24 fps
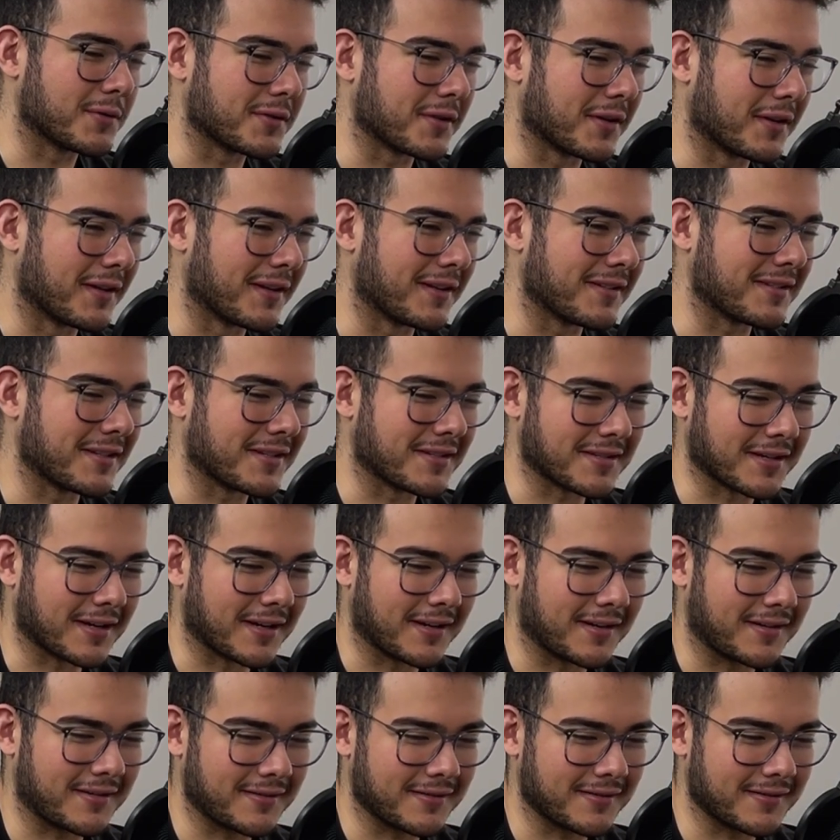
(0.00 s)
unless it's
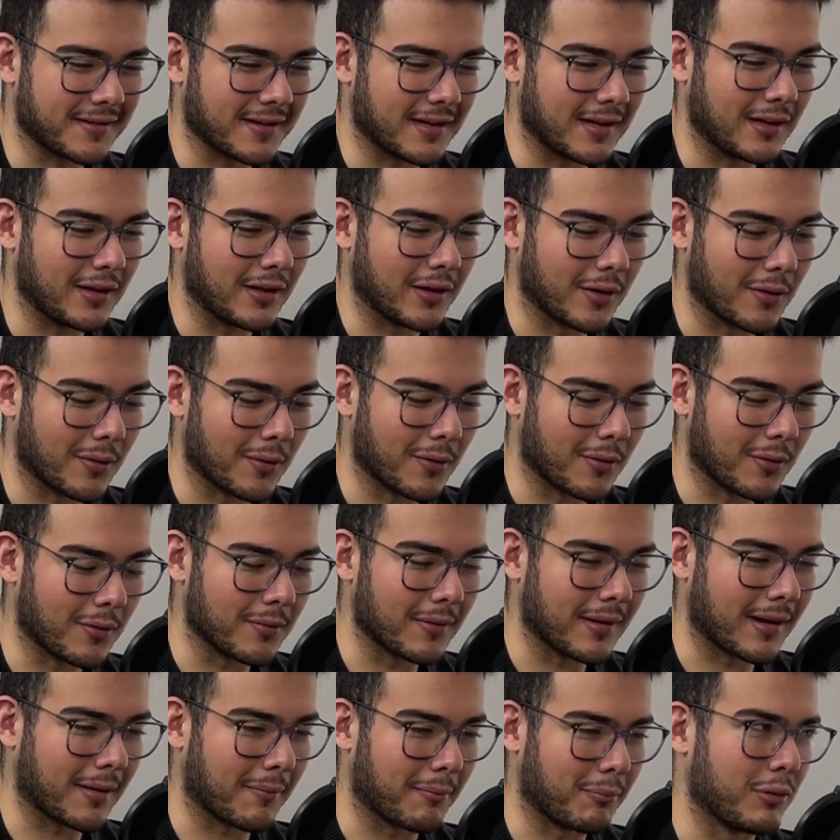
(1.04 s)
like a literal
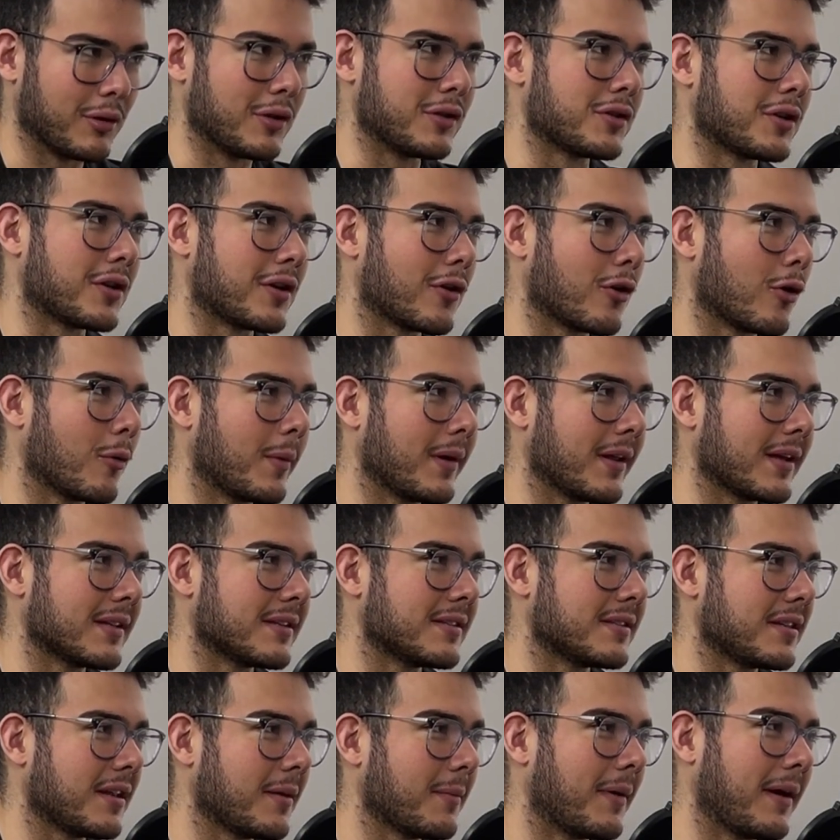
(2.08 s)
like blizzard nobody can
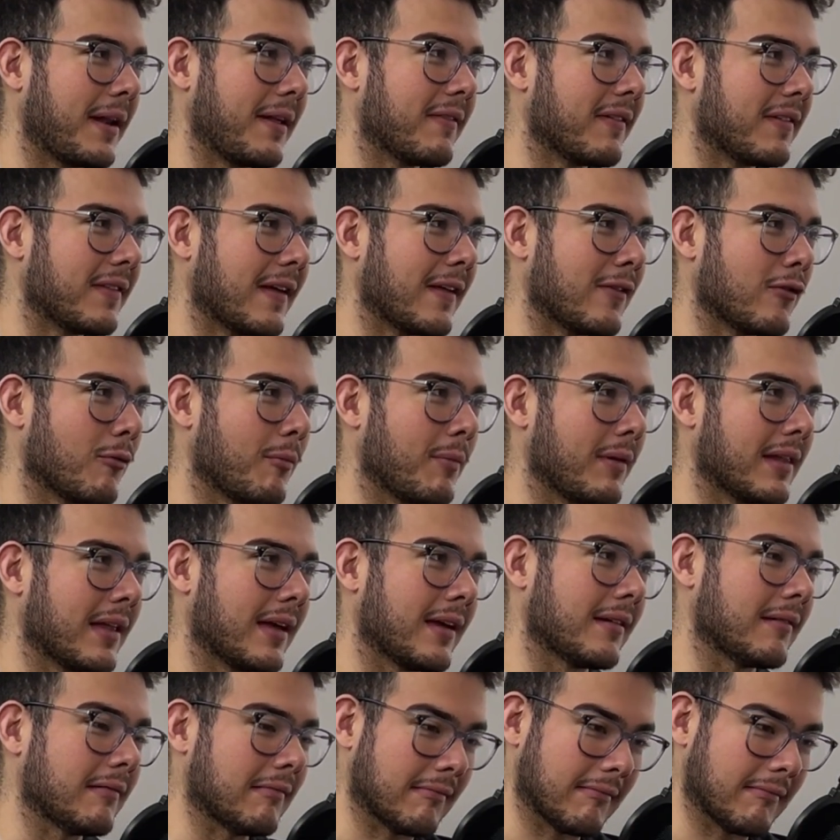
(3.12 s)
see. But even then, they'll be like.